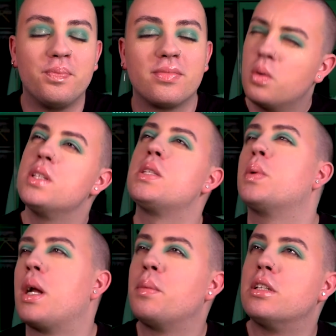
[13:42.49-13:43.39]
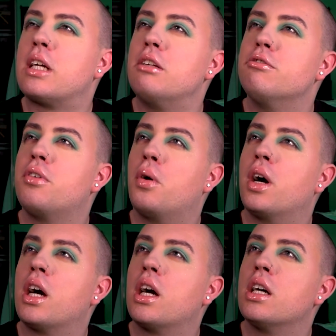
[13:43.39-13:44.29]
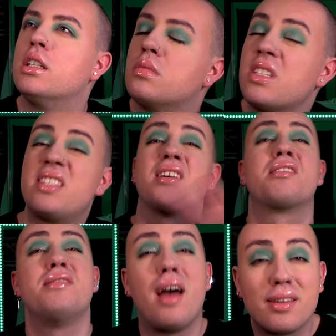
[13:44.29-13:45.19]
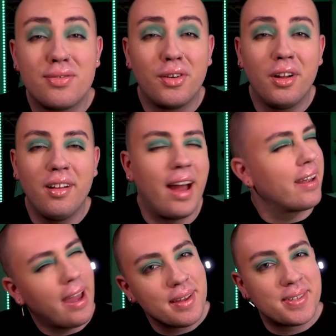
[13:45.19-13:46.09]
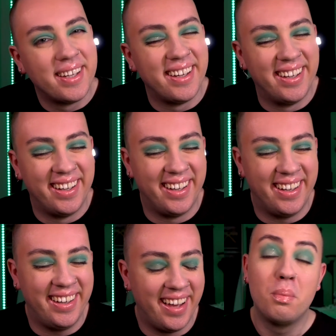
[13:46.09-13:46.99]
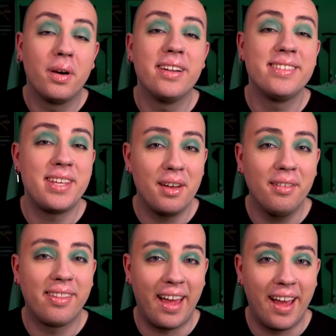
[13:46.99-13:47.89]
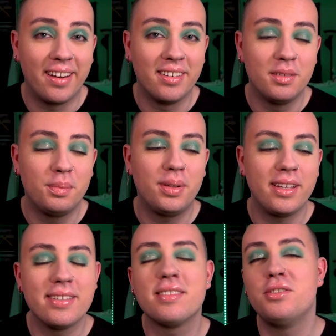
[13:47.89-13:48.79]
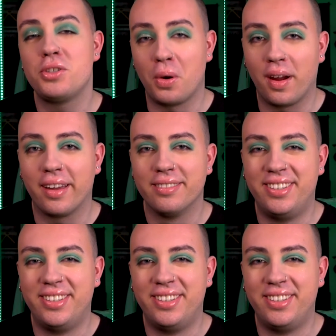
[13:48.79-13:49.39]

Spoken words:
what's the word I'm looking for? Successful, I guess. But until then, please enjoy